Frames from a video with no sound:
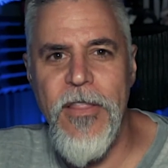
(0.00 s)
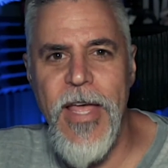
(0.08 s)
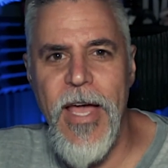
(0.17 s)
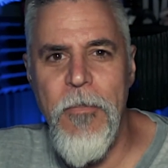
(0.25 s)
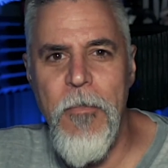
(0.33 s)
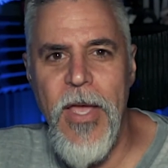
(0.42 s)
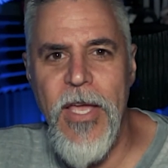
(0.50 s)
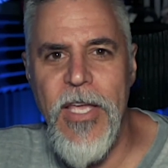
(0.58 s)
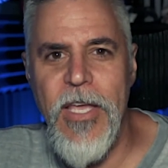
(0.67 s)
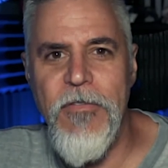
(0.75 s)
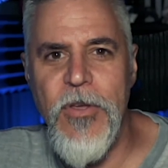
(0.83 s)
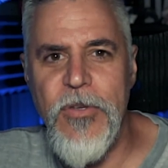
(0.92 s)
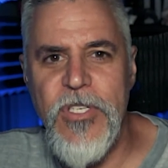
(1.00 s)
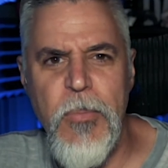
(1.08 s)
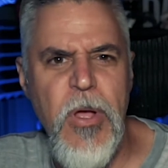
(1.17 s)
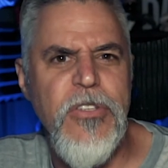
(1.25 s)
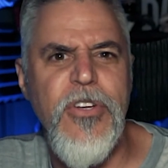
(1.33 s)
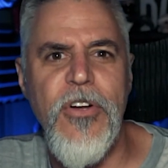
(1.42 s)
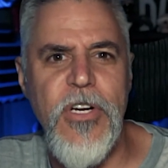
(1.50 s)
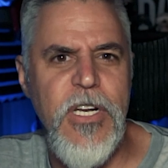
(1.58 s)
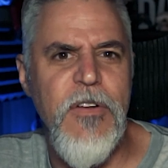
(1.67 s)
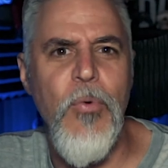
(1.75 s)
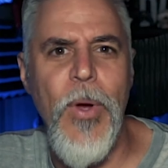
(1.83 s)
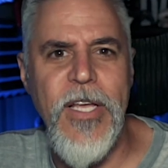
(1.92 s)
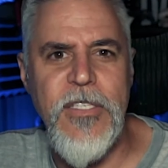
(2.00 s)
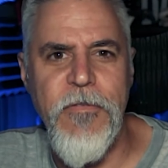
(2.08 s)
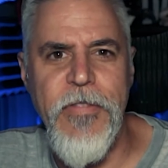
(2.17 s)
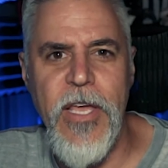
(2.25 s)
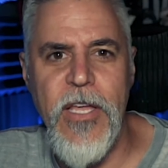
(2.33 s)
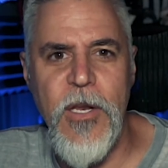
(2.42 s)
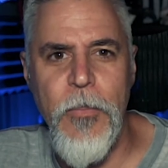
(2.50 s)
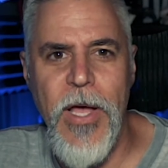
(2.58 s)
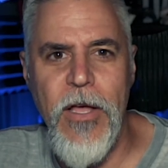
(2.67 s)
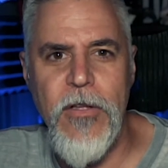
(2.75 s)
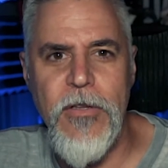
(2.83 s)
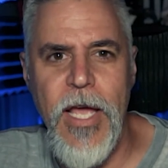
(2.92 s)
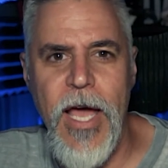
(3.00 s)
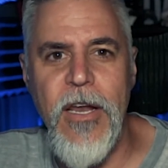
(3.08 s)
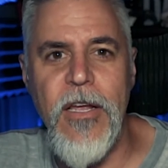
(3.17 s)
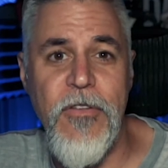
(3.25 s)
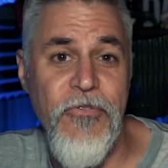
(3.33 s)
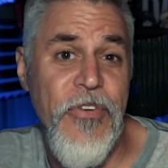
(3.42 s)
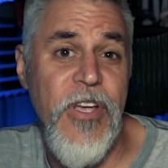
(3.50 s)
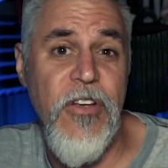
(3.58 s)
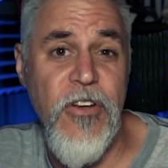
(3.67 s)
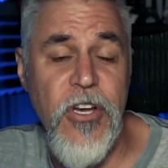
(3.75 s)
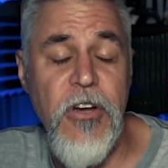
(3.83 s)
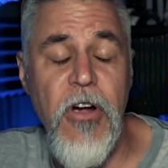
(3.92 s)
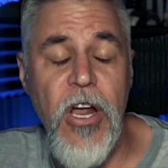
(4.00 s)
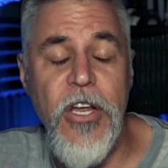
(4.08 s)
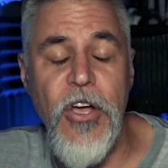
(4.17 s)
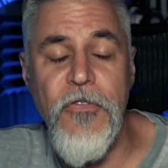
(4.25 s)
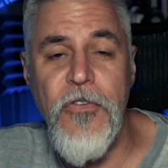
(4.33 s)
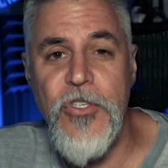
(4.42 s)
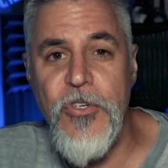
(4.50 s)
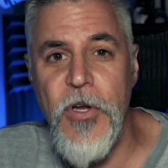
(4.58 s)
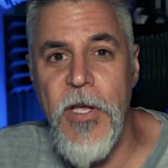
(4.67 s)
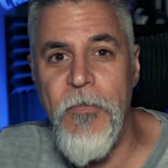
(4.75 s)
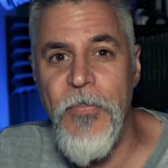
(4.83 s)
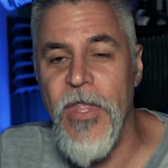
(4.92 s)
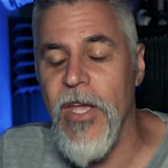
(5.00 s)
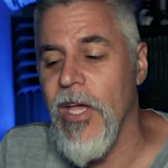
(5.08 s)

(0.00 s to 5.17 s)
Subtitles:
that may give you some alternative ways of thinking about how to configure your audio for stream.